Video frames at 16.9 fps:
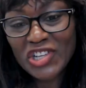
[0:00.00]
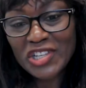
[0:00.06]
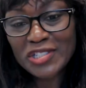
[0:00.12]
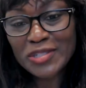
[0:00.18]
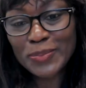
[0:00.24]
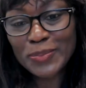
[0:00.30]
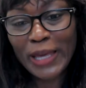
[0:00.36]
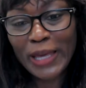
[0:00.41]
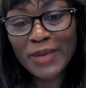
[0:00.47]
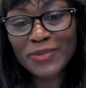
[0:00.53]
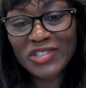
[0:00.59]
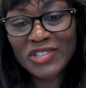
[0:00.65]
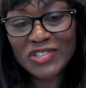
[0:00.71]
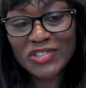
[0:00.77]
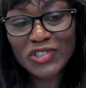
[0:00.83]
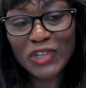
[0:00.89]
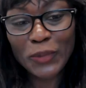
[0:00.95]
can perhaps
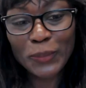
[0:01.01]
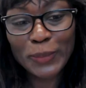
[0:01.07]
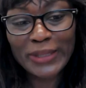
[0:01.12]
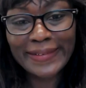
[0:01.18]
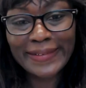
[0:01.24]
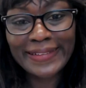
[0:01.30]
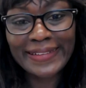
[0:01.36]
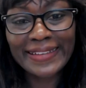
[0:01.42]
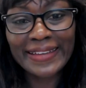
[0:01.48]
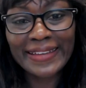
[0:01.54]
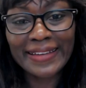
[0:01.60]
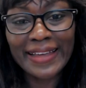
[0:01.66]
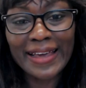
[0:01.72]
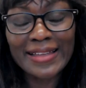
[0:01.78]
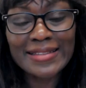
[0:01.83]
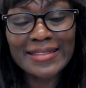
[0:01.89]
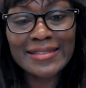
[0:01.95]
jump in here and
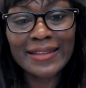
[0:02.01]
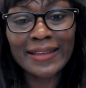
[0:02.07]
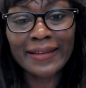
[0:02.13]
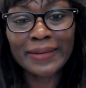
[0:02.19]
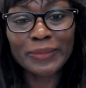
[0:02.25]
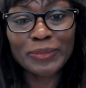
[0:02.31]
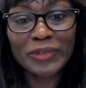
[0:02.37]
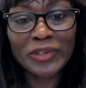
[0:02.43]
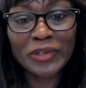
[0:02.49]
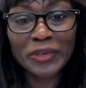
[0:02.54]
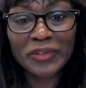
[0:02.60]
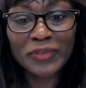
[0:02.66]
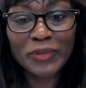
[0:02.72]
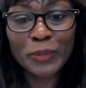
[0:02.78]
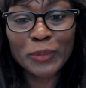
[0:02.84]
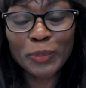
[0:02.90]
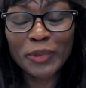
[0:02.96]
add, you know, a
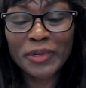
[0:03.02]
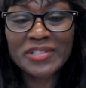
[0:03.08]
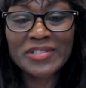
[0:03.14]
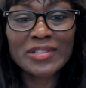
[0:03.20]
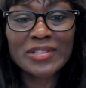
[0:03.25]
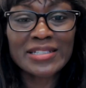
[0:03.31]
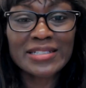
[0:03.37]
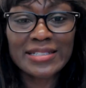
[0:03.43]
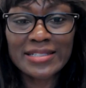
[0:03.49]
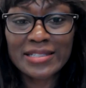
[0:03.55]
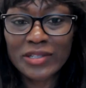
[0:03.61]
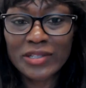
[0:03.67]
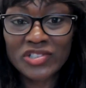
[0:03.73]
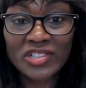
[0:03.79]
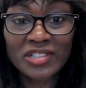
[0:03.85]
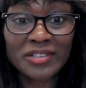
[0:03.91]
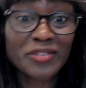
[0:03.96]
few points to the
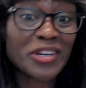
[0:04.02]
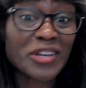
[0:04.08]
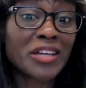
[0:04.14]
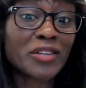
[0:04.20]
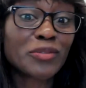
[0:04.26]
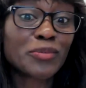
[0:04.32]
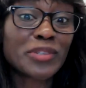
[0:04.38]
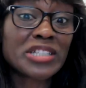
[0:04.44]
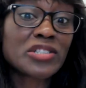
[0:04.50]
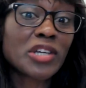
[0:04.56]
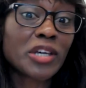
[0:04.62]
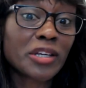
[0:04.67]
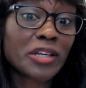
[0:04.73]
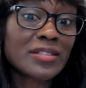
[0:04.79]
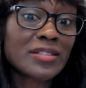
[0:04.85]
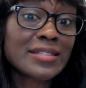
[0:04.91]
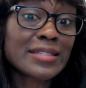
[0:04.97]
discussion around
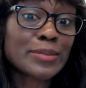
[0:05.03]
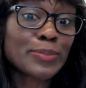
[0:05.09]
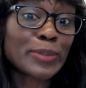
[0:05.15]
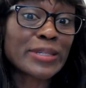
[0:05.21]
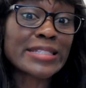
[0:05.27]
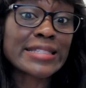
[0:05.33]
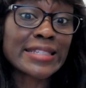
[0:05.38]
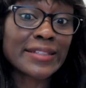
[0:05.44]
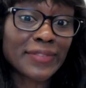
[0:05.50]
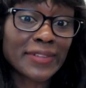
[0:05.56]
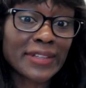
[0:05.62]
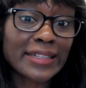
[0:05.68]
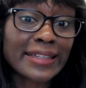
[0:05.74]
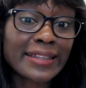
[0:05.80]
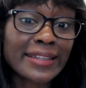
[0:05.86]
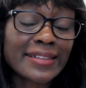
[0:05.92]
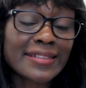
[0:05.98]
returns
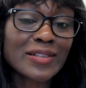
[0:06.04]
specifically.